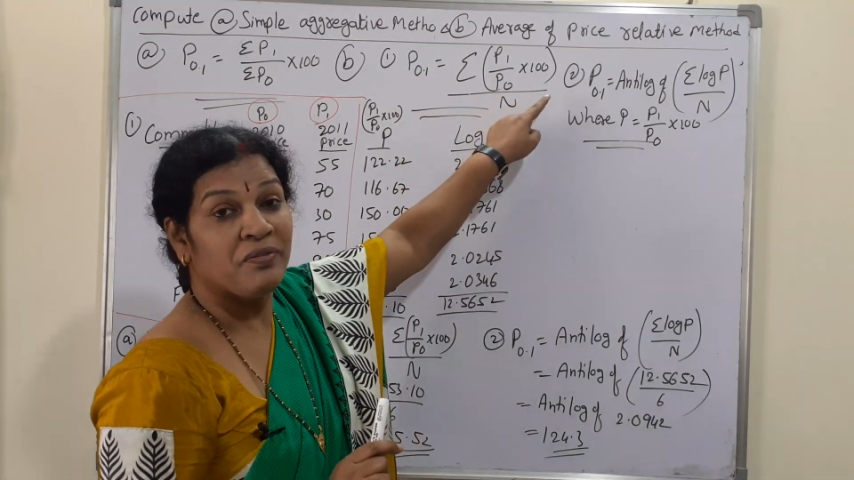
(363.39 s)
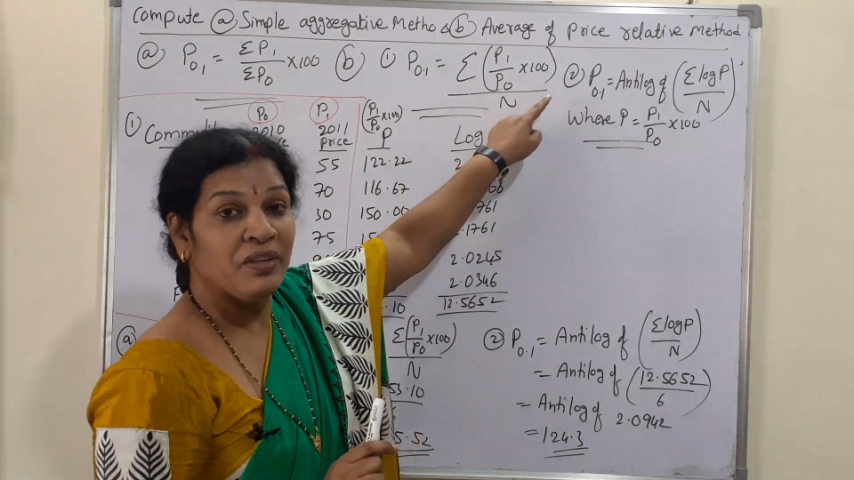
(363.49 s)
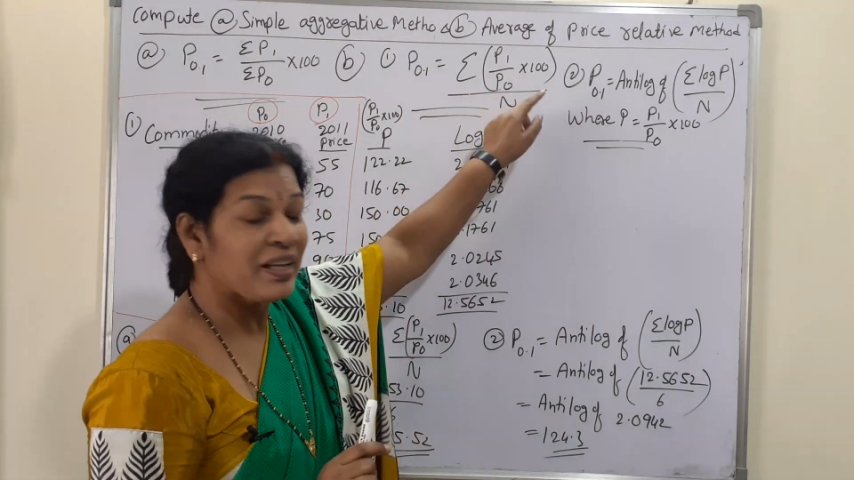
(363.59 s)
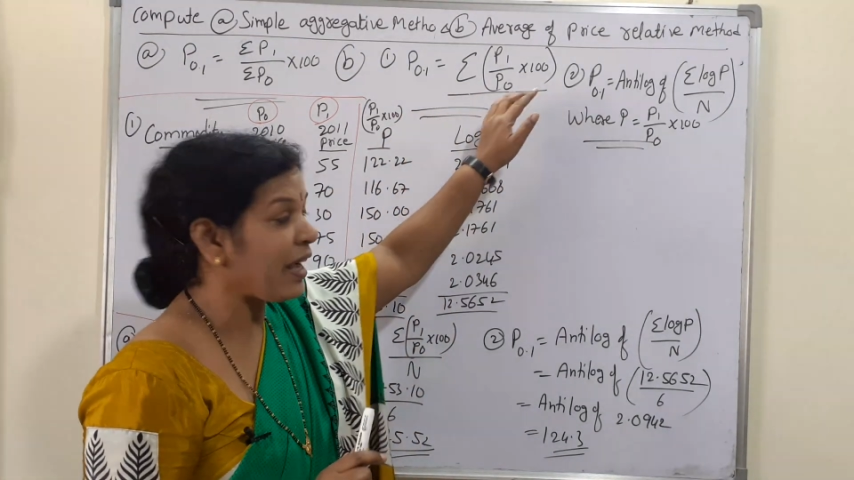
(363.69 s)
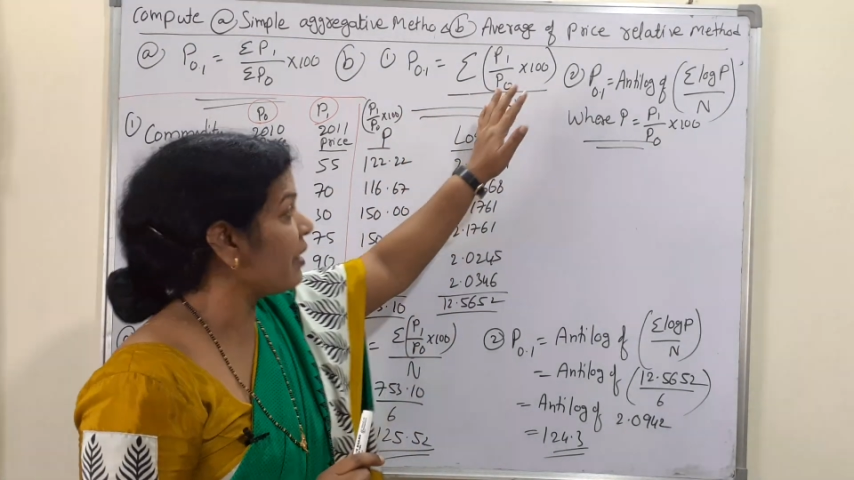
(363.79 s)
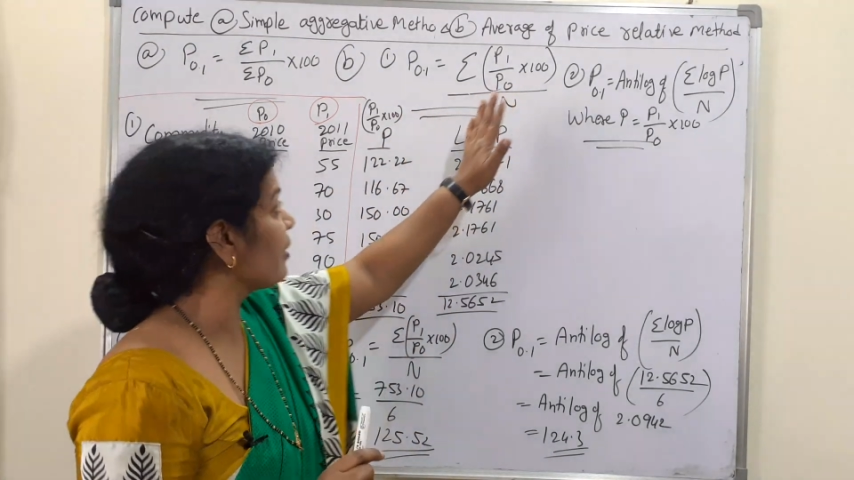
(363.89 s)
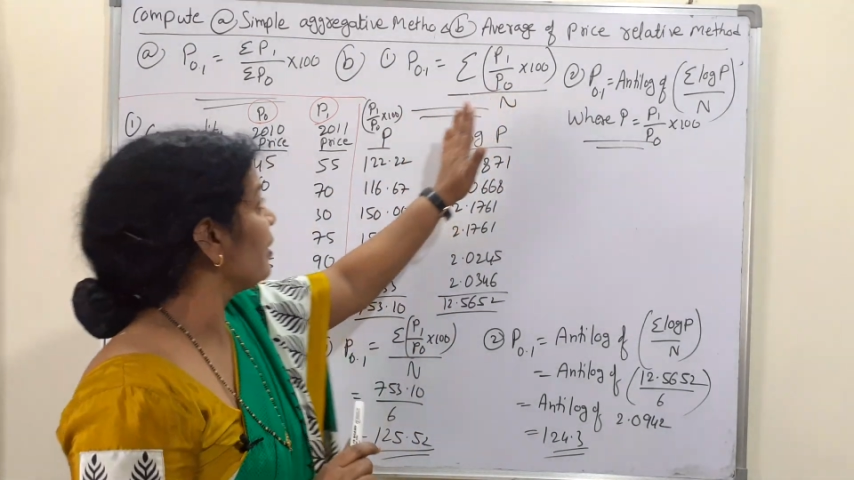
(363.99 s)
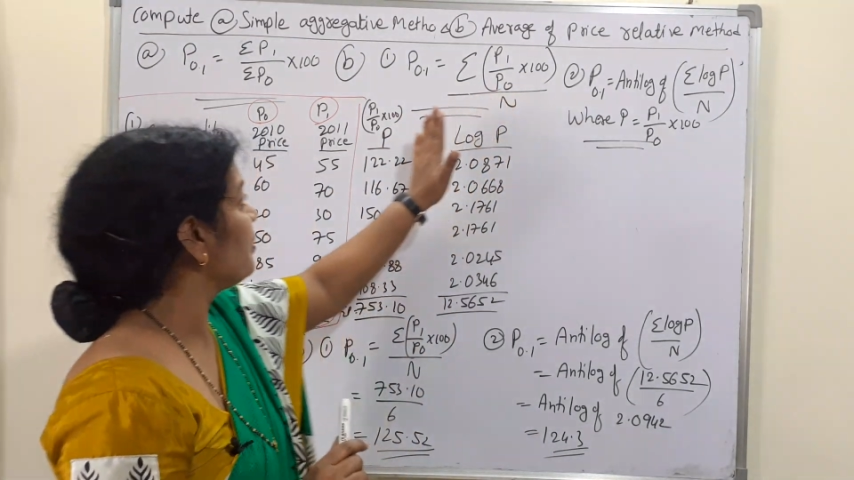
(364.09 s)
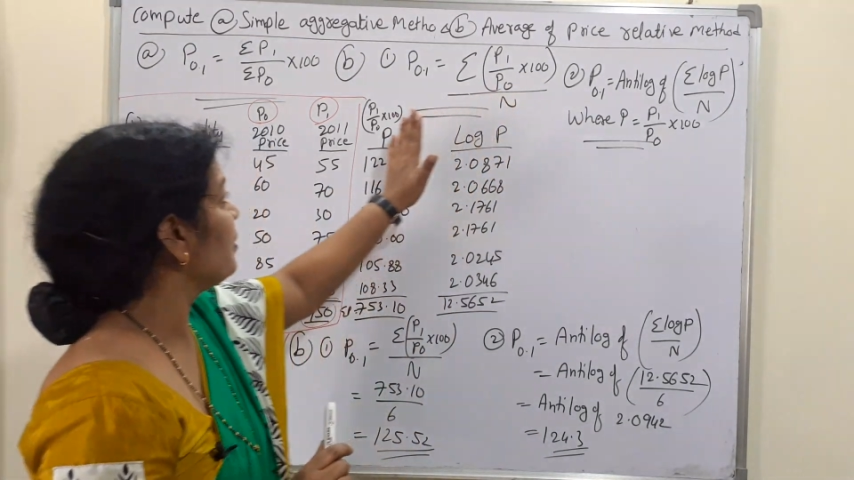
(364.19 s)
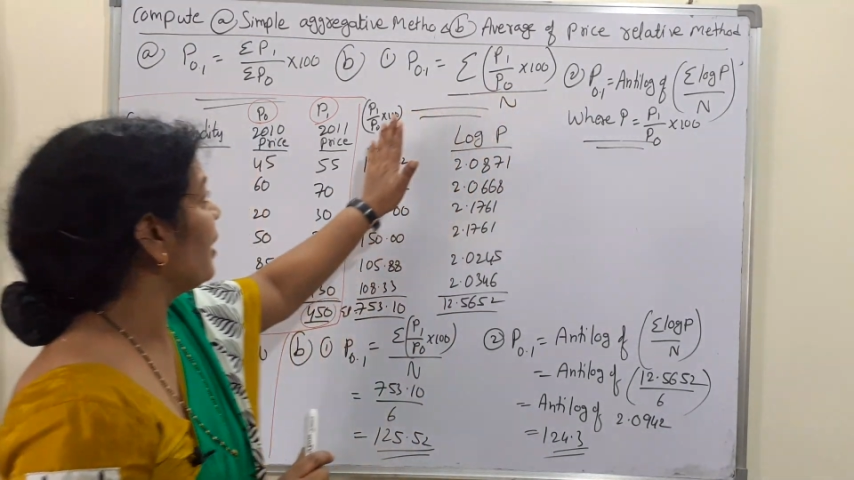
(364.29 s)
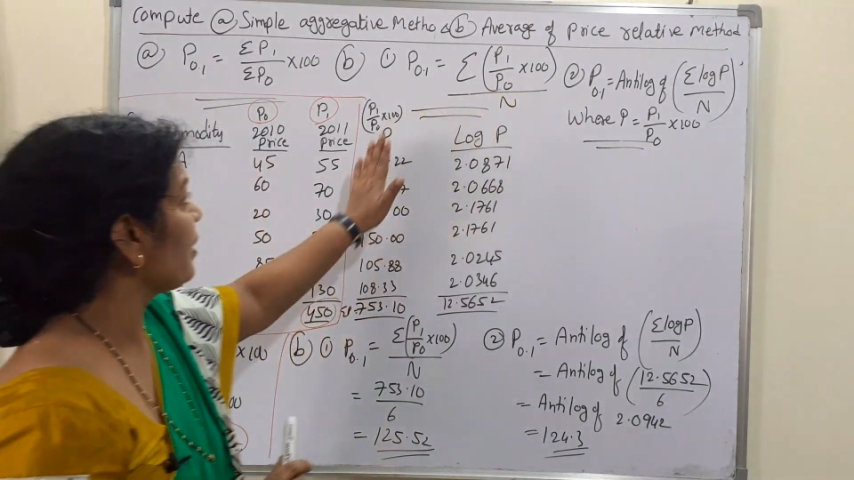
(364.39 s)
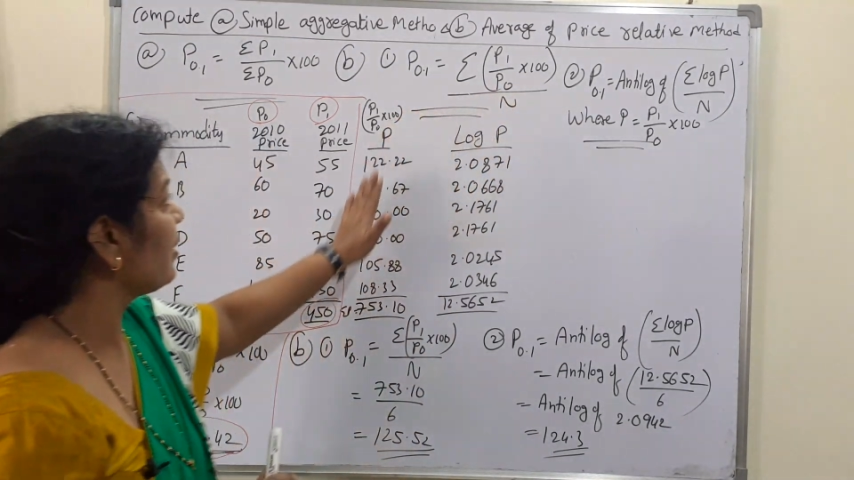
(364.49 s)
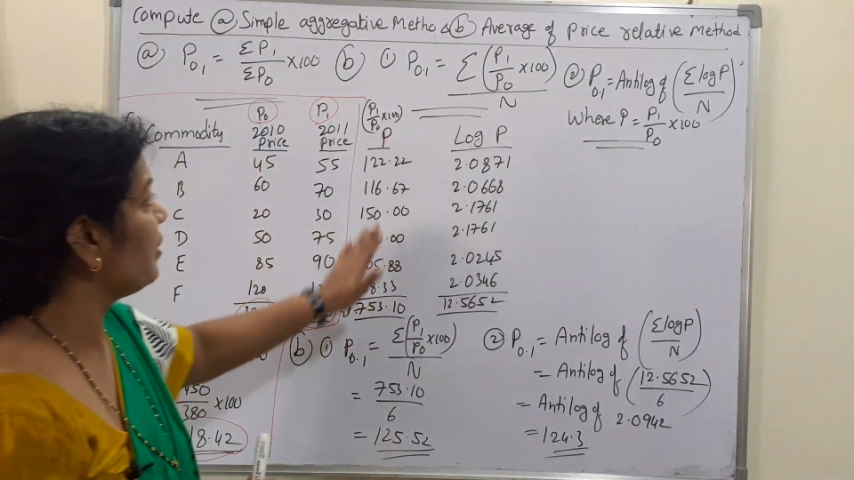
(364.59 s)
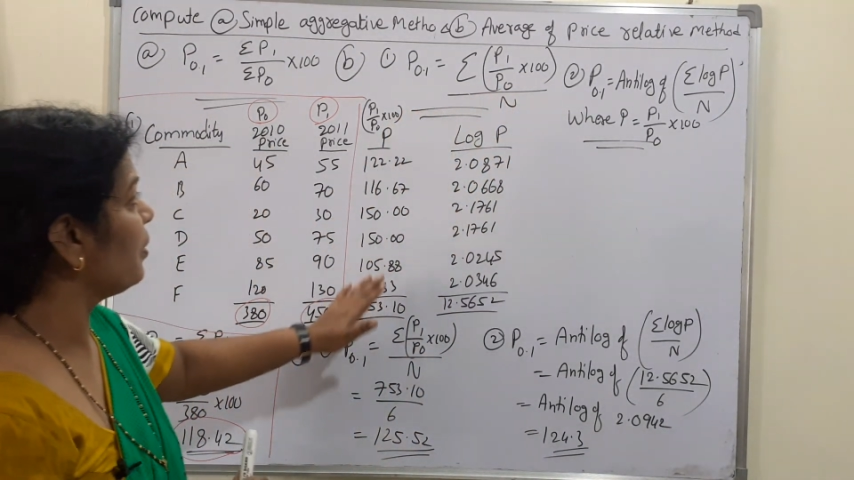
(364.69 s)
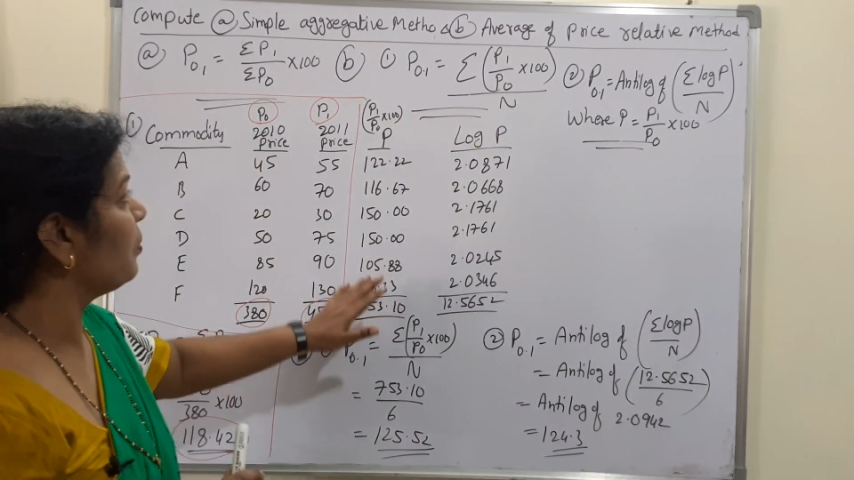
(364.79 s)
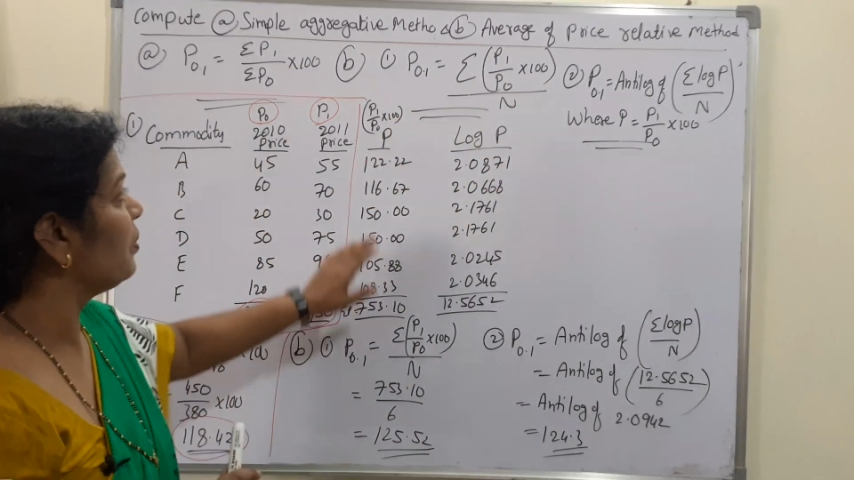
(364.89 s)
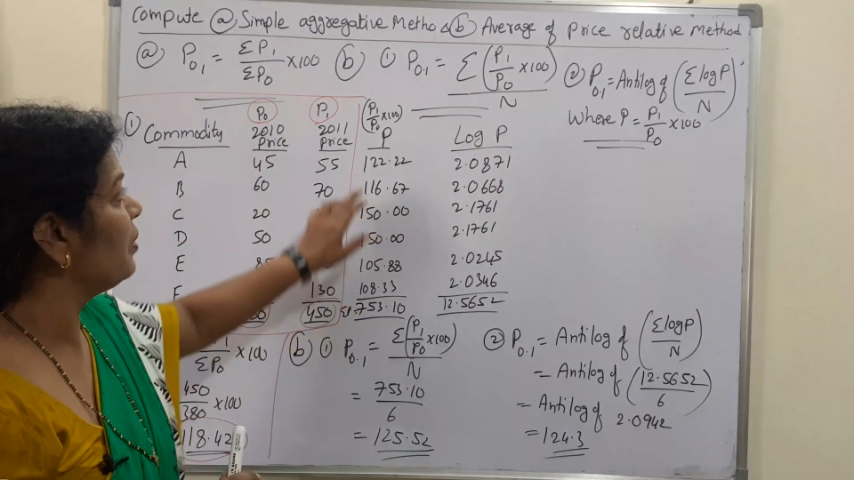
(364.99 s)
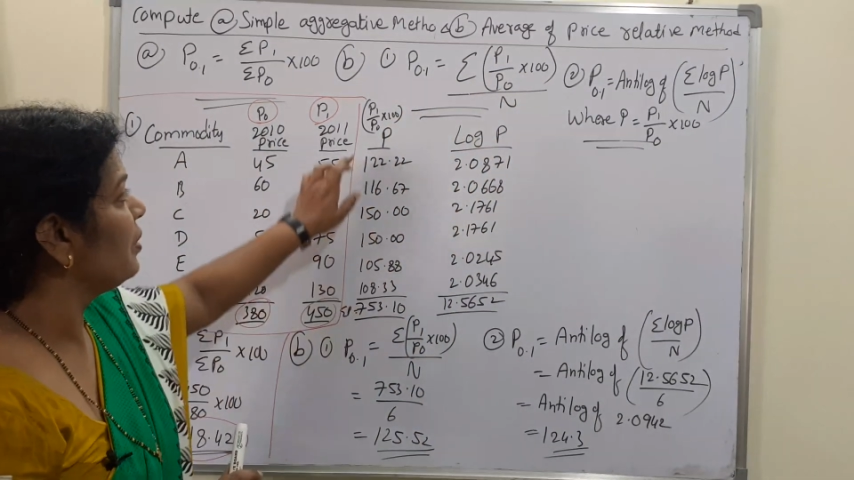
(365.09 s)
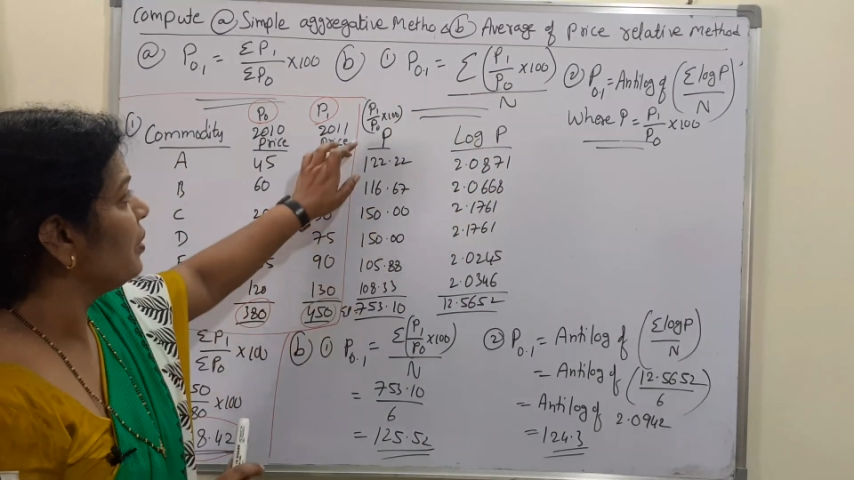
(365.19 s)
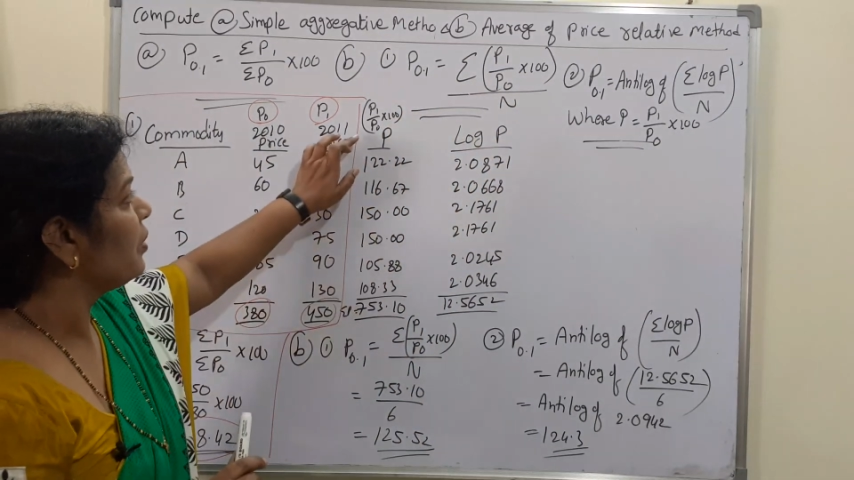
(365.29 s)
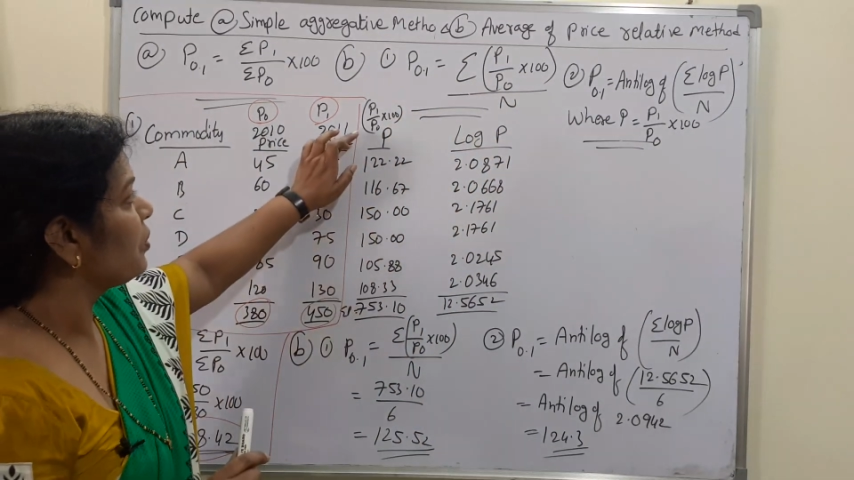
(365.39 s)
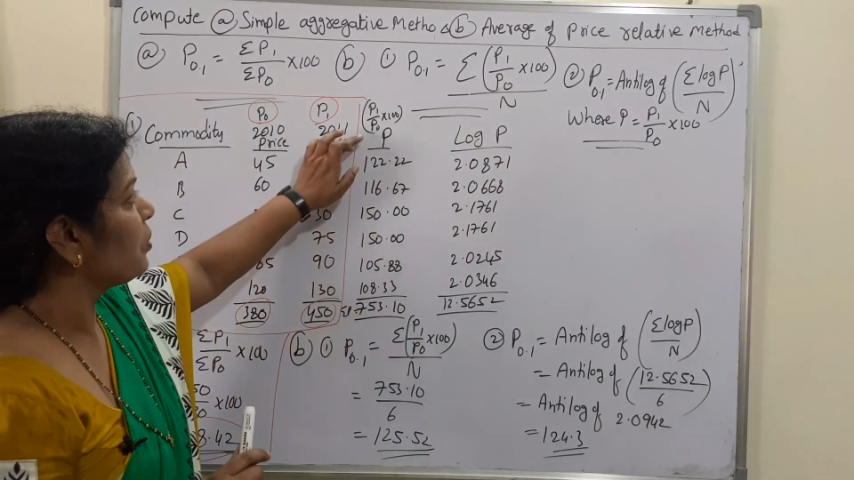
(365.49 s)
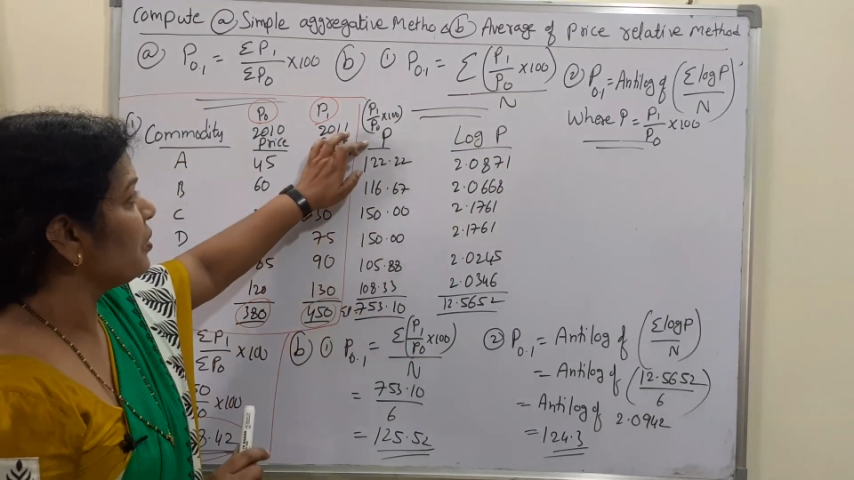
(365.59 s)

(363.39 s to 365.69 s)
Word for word: we will calculate it directly now. So,